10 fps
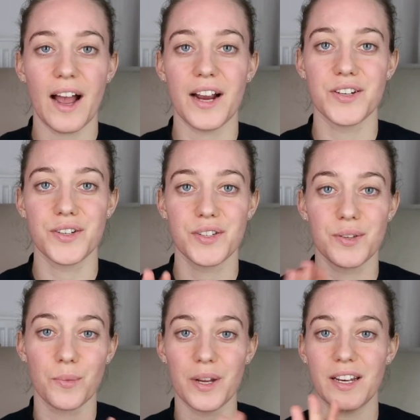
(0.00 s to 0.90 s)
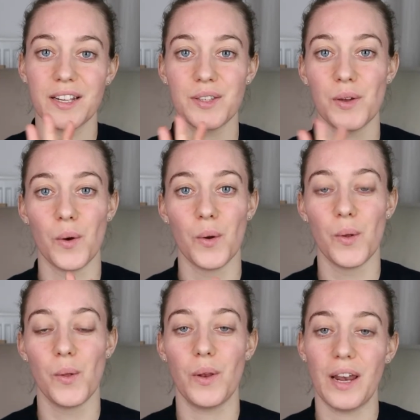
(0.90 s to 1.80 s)
I just redid the
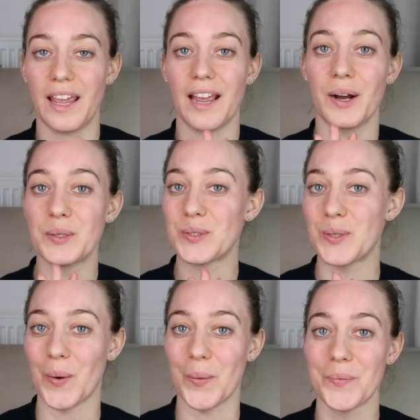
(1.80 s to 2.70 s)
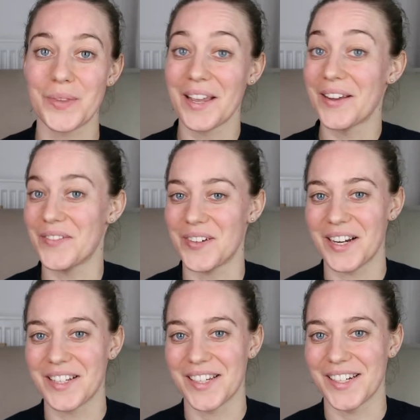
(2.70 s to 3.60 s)
whole layout, so
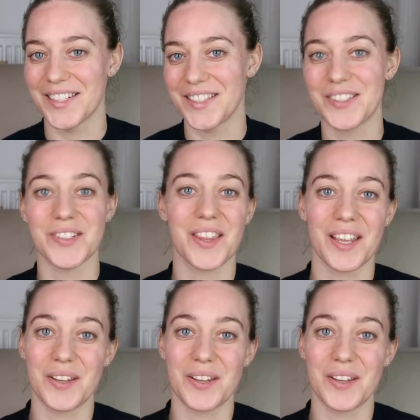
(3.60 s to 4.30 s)
very excited to